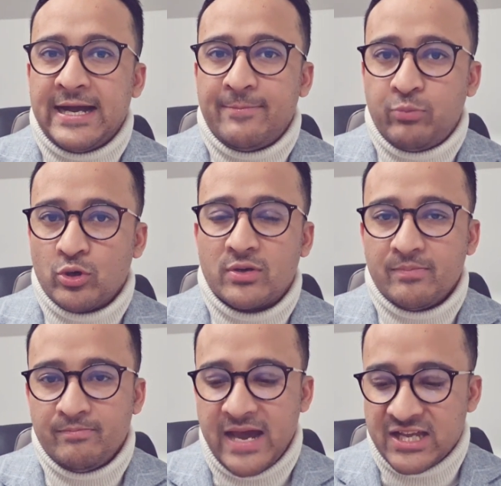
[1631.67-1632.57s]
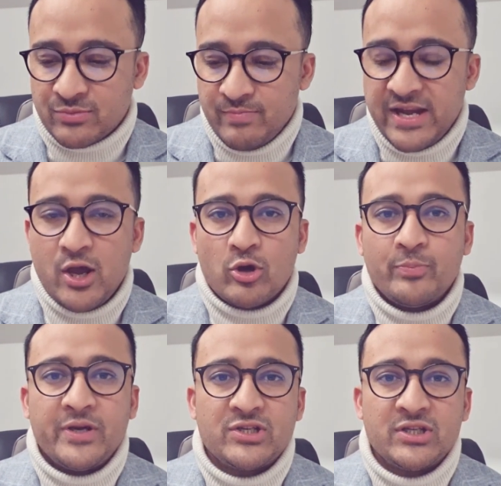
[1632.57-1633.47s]
put as many
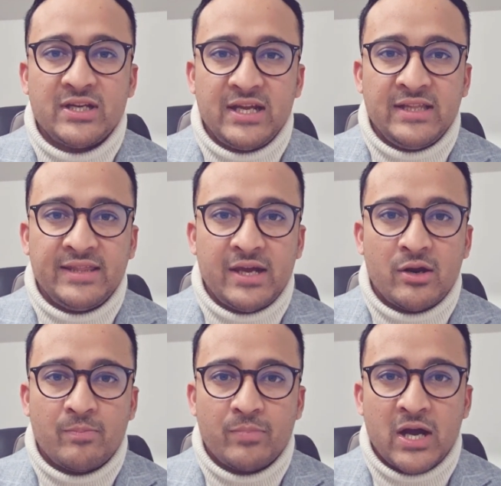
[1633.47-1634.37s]
occupation in their